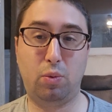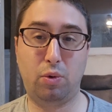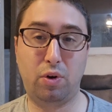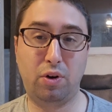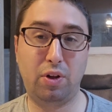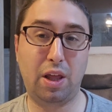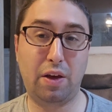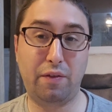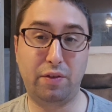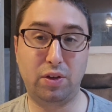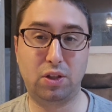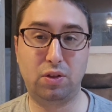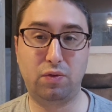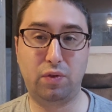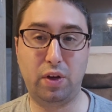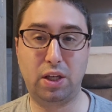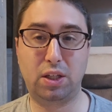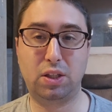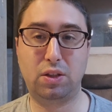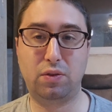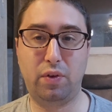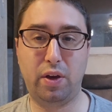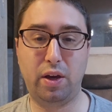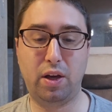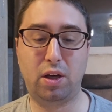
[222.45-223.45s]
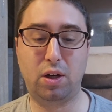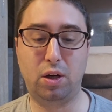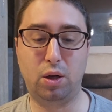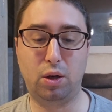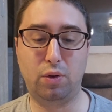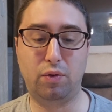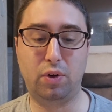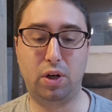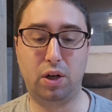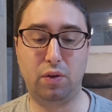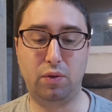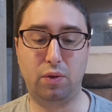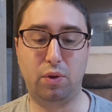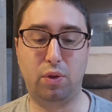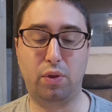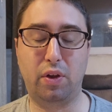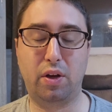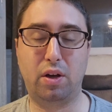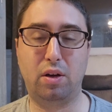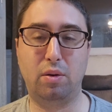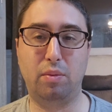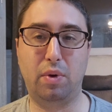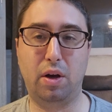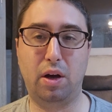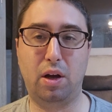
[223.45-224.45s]
We really have a fake fake over if you
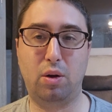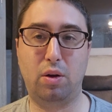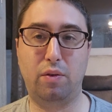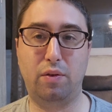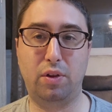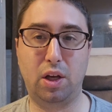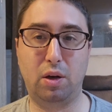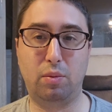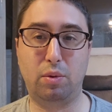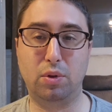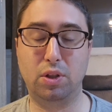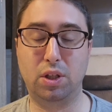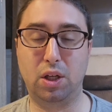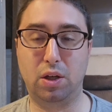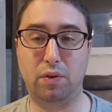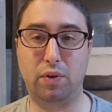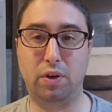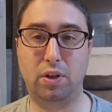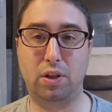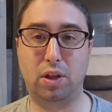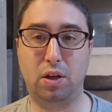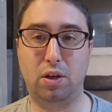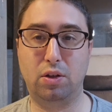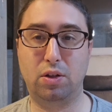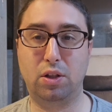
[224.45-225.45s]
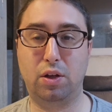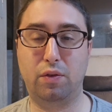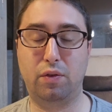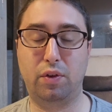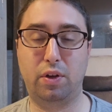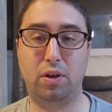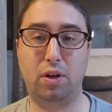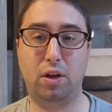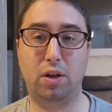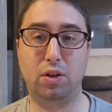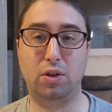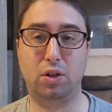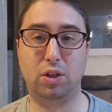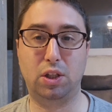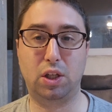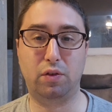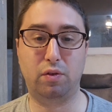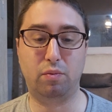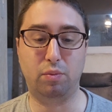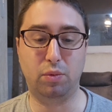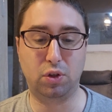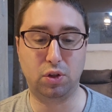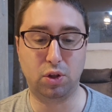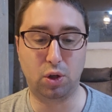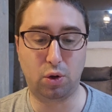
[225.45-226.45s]
think about it. With double suffix, suffix nazir,
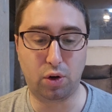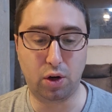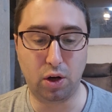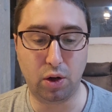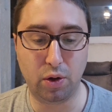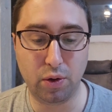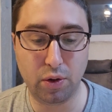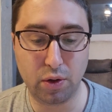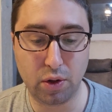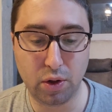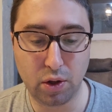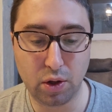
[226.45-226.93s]
suffix mesoro.